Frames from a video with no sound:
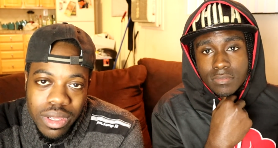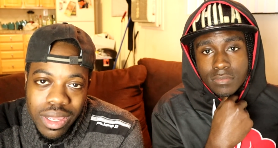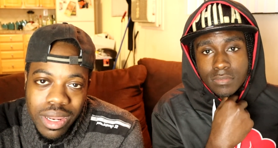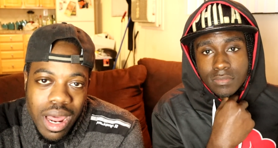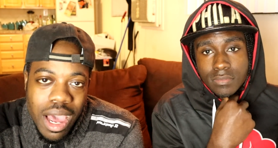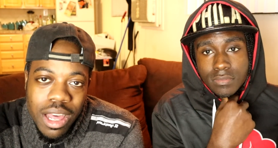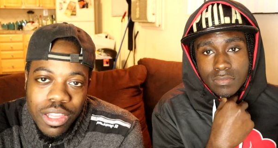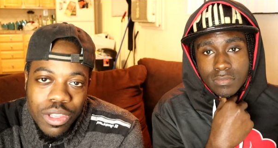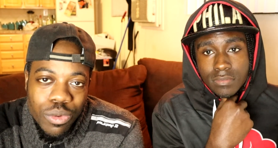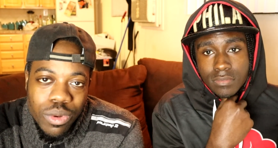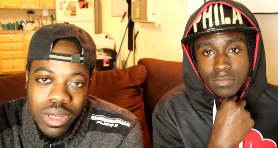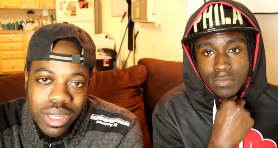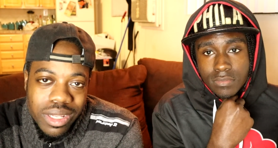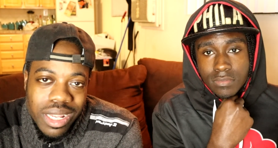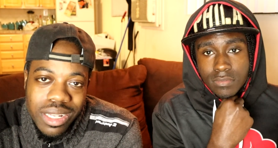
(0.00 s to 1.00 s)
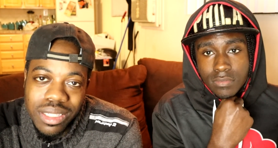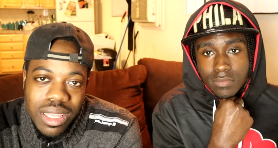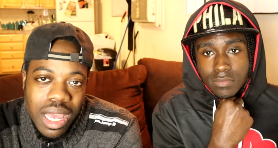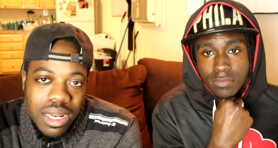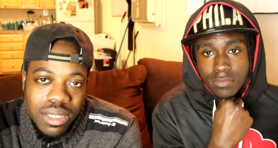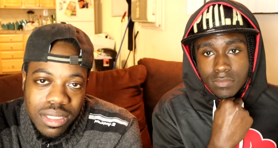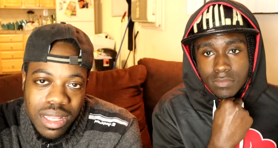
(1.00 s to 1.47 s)
Speaker 1: in Hollywood. That just
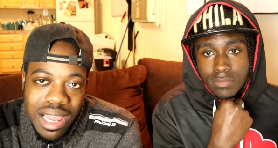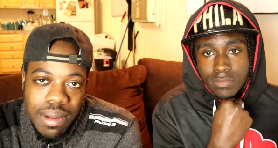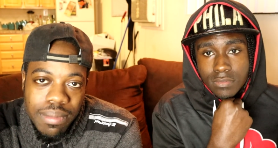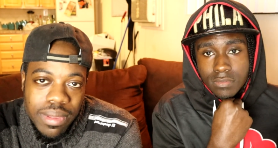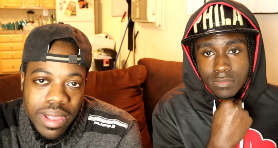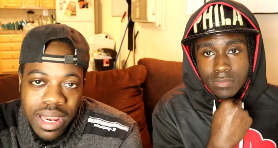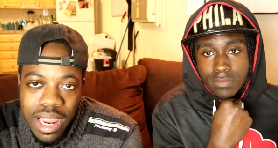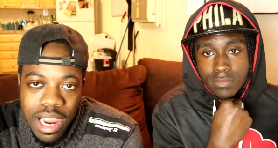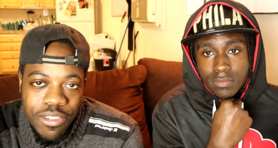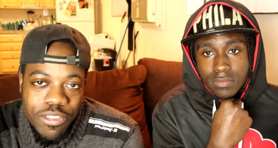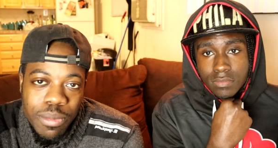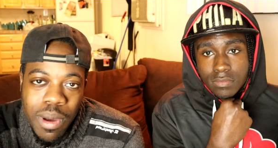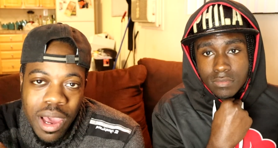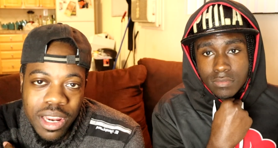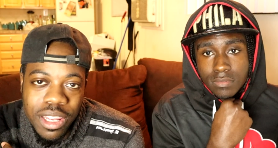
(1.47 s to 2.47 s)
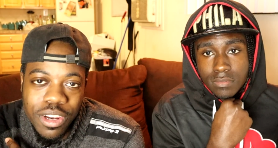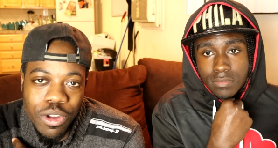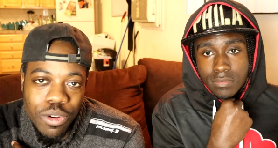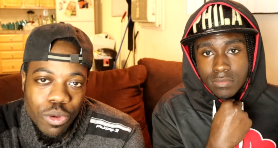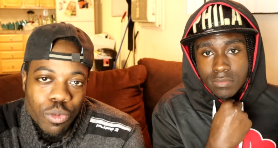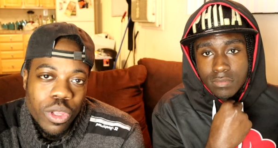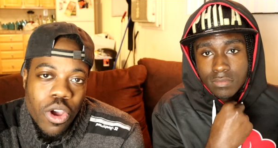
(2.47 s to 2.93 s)
got to stop. Let everybody
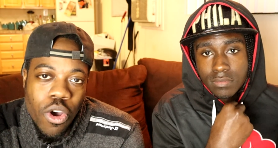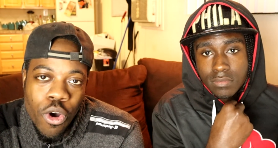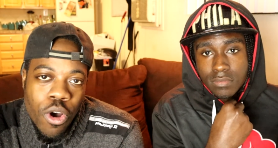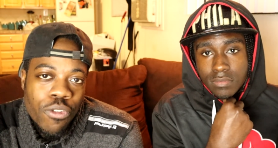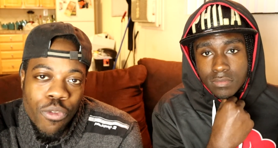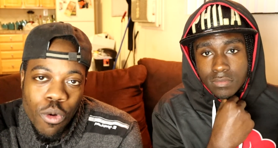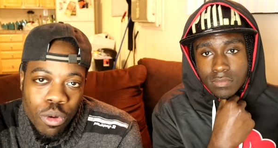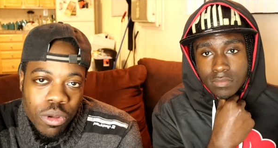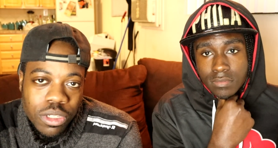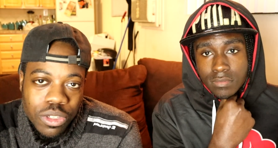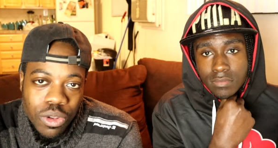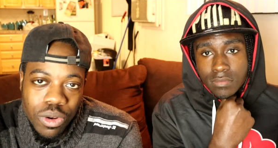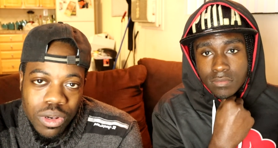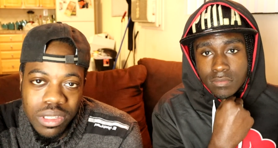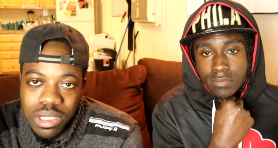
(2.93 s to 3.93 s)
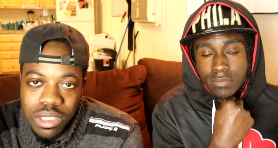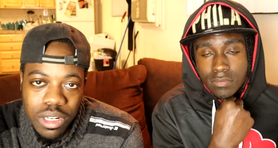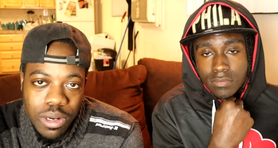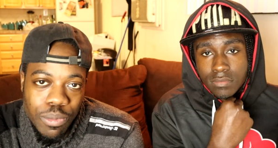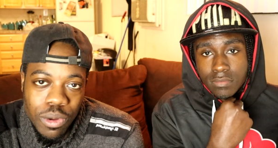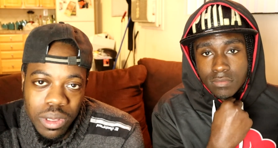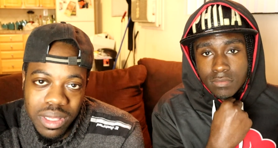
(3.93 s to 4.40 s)
know that we all focus on this to
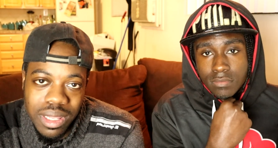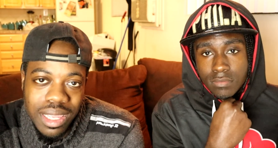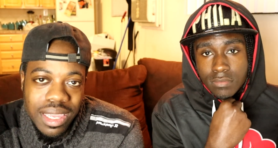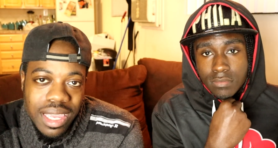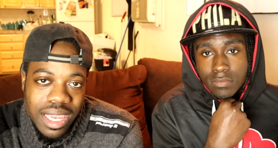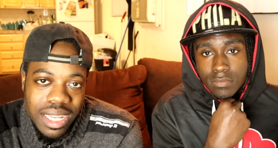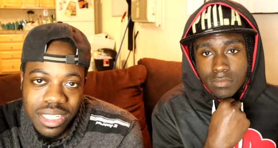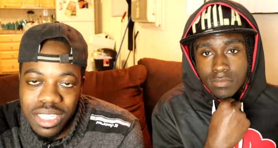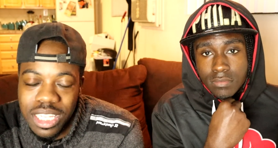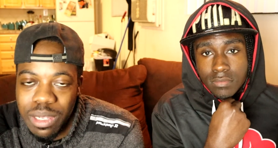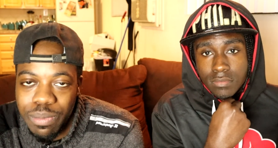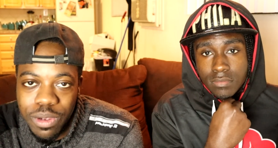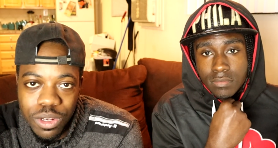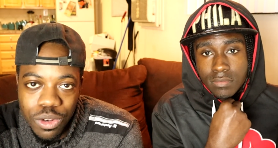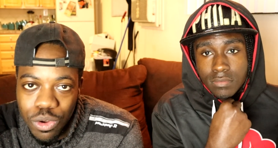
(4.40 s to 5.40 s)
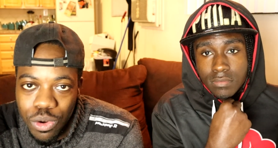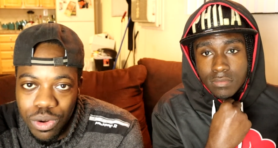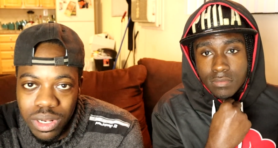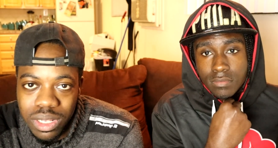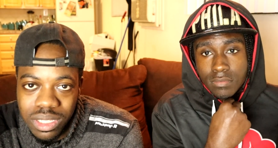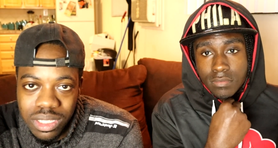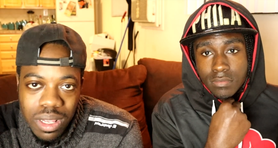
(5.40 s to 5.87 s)
the point that they can't just keep
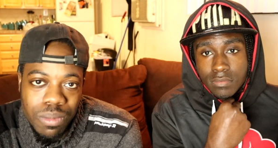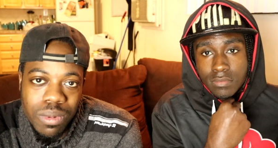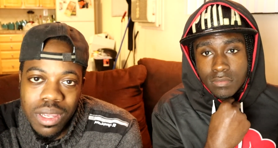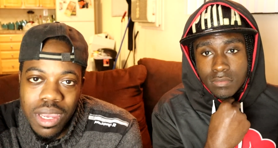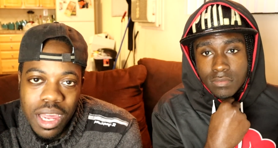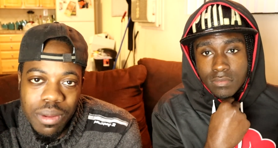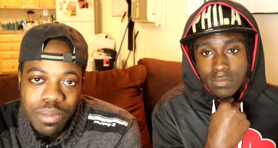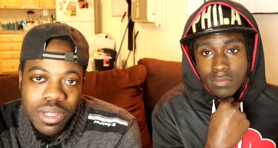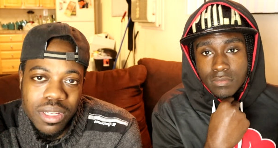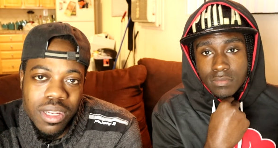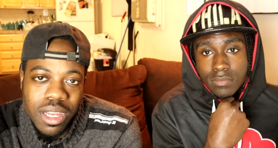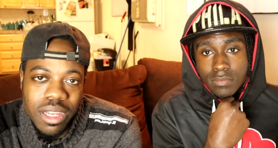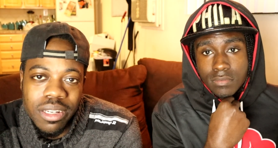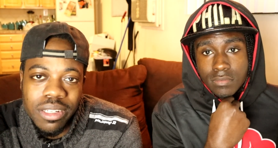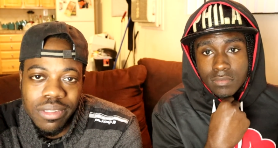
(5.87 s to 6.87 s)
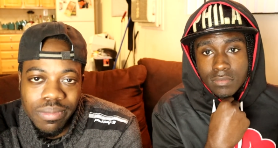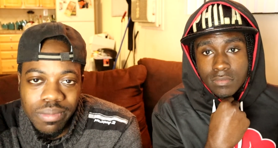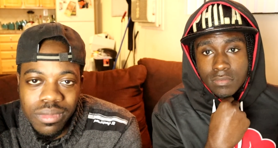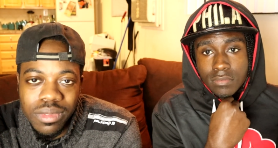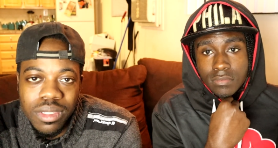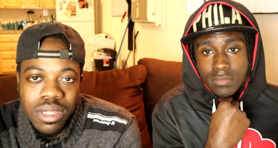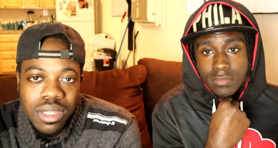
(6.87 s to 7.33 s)
ignoring it. Something got to be done.
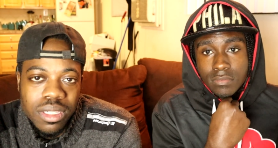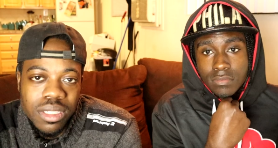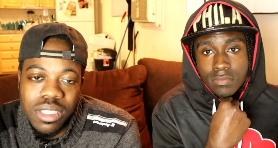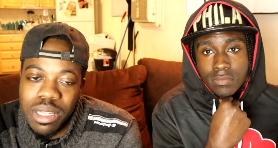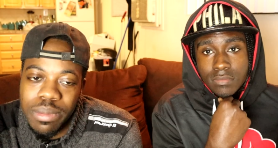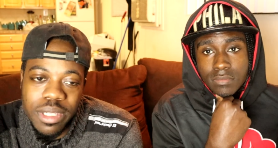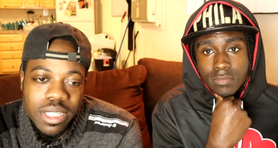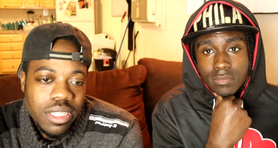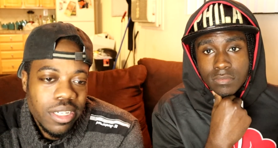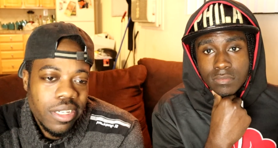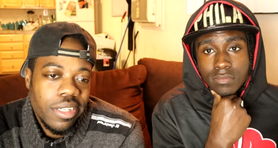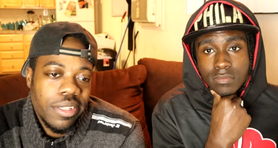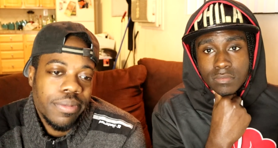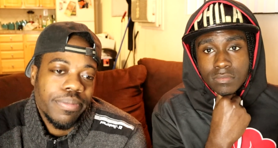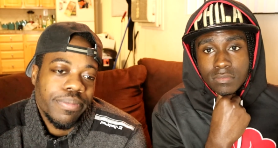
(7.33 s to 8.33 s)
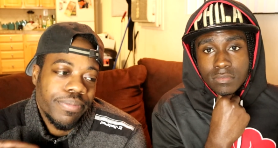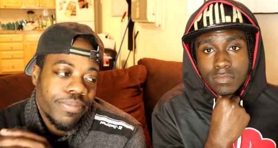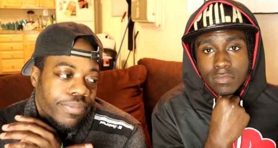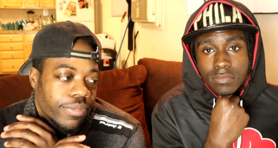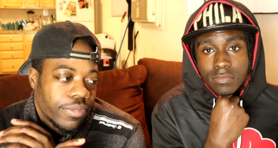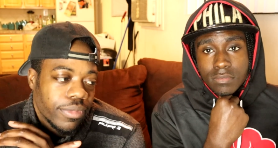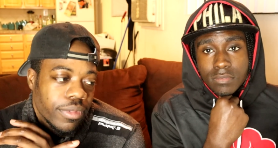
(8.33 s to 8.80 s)
CBG,
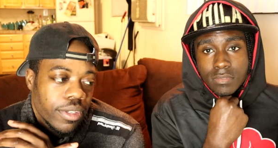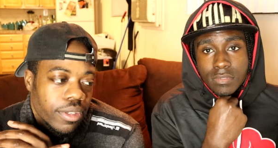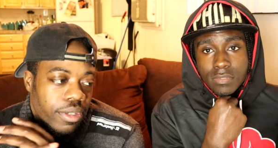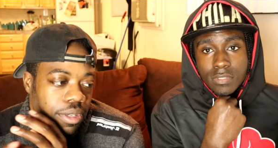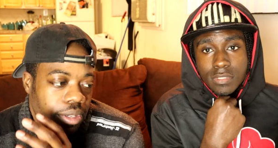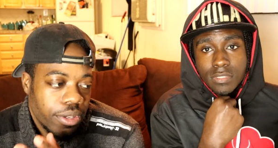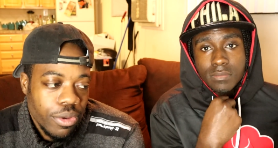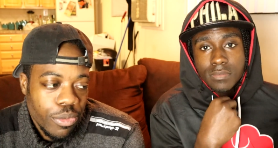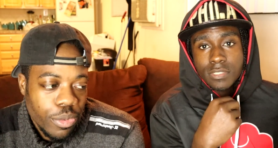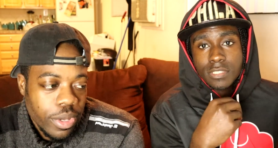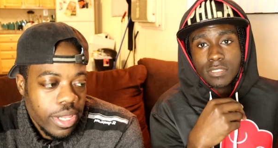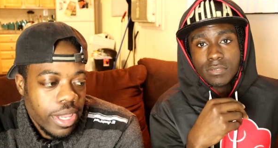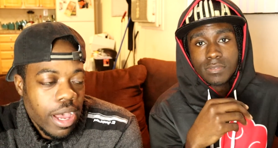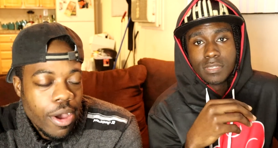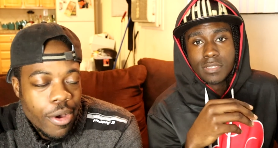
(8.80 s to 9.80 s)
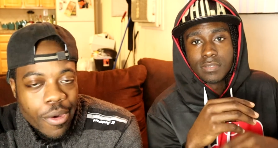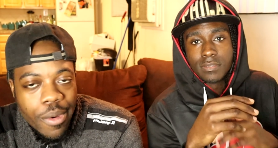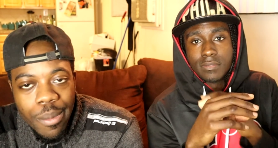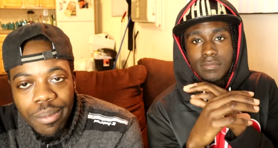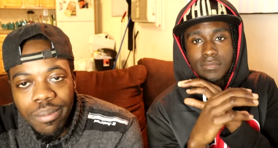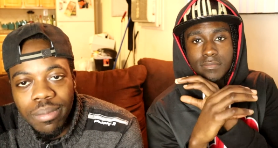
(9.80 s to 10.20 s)
CBG. we out.